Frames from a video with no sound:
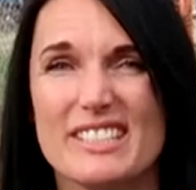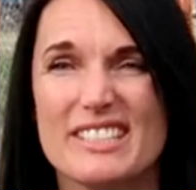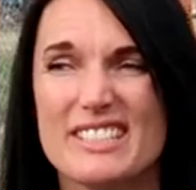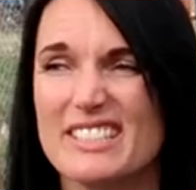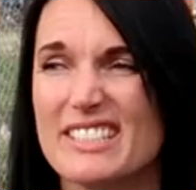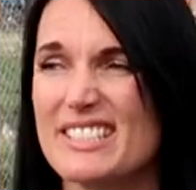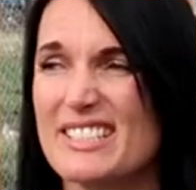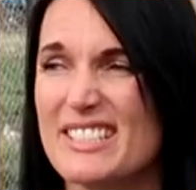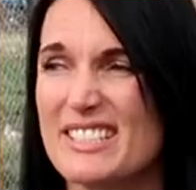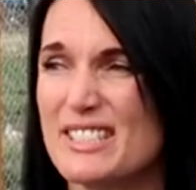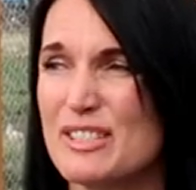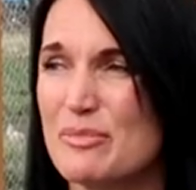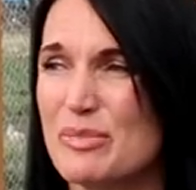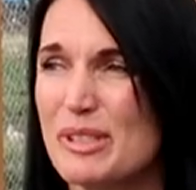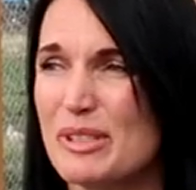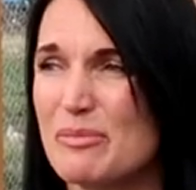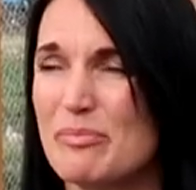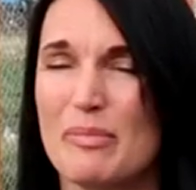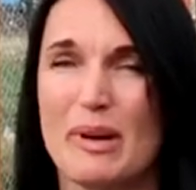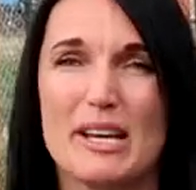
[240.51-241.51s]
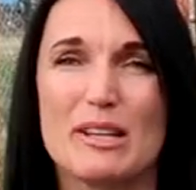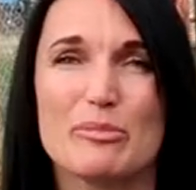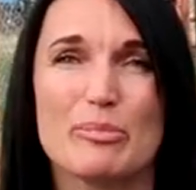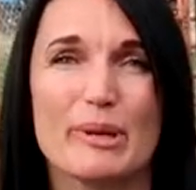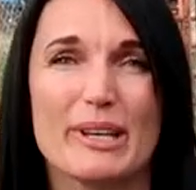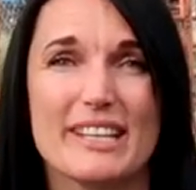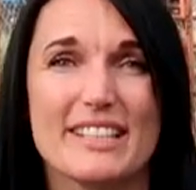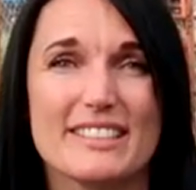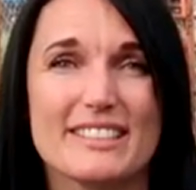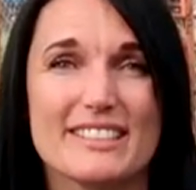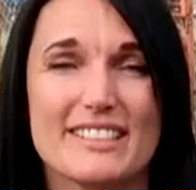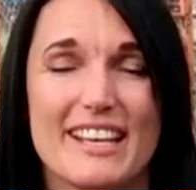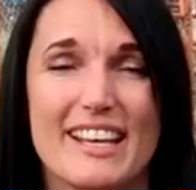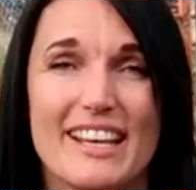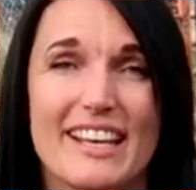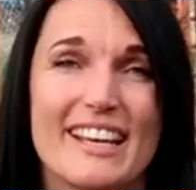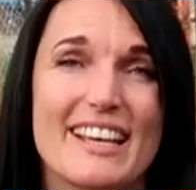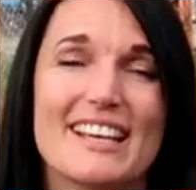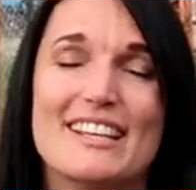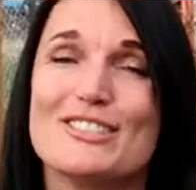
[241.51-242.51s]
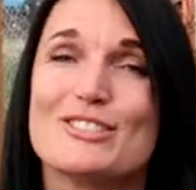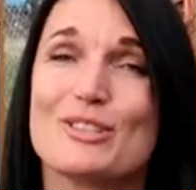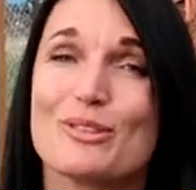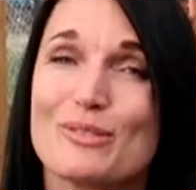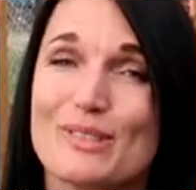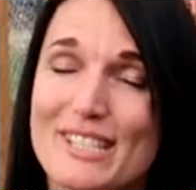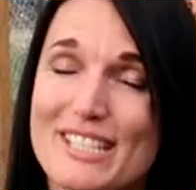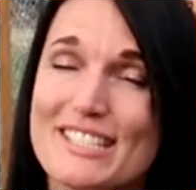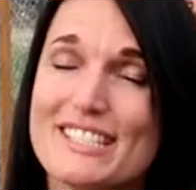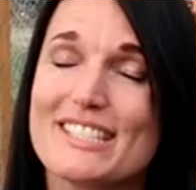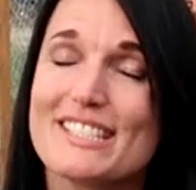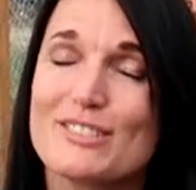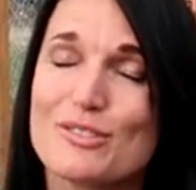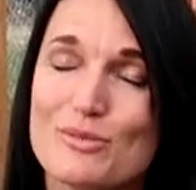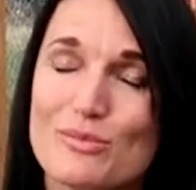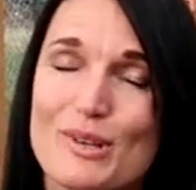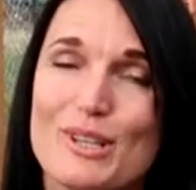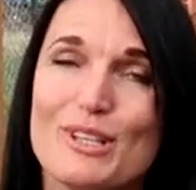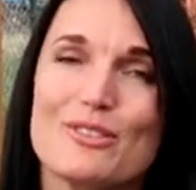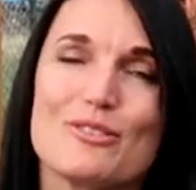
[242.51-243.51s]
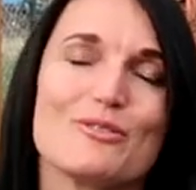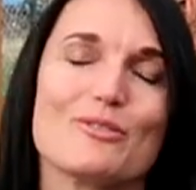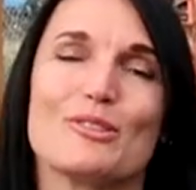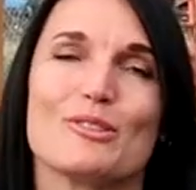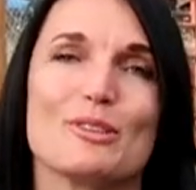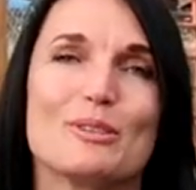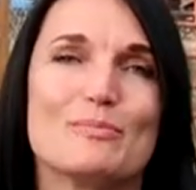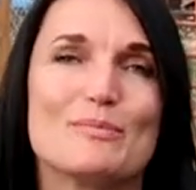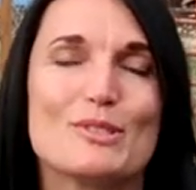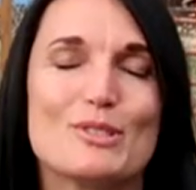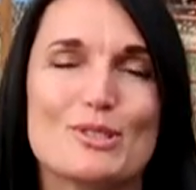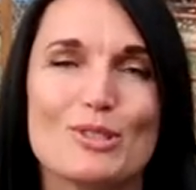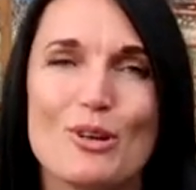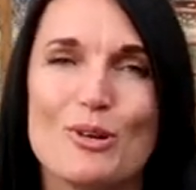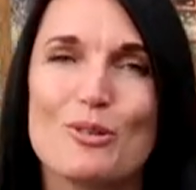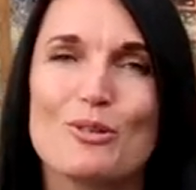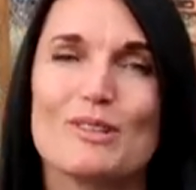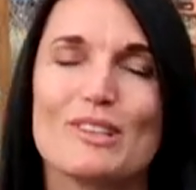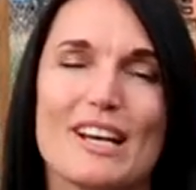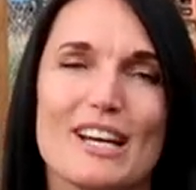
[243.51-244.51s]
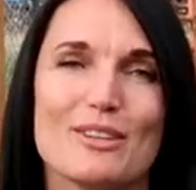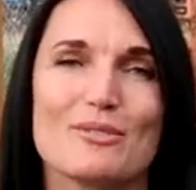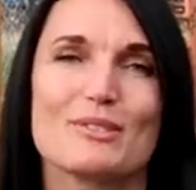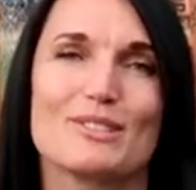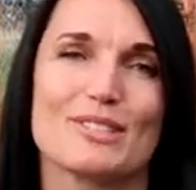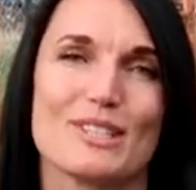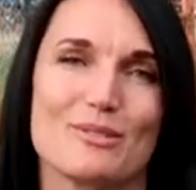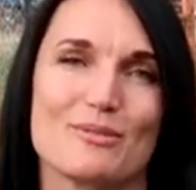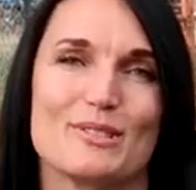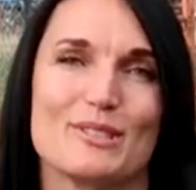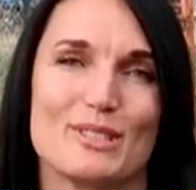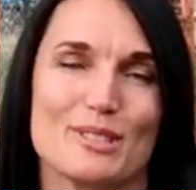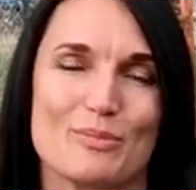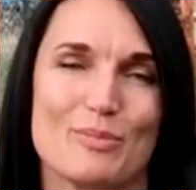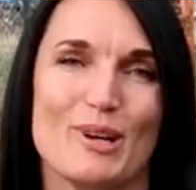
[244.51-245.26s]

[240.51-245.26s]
into just a big mud pit. So this is wonderful. So glad we're done with this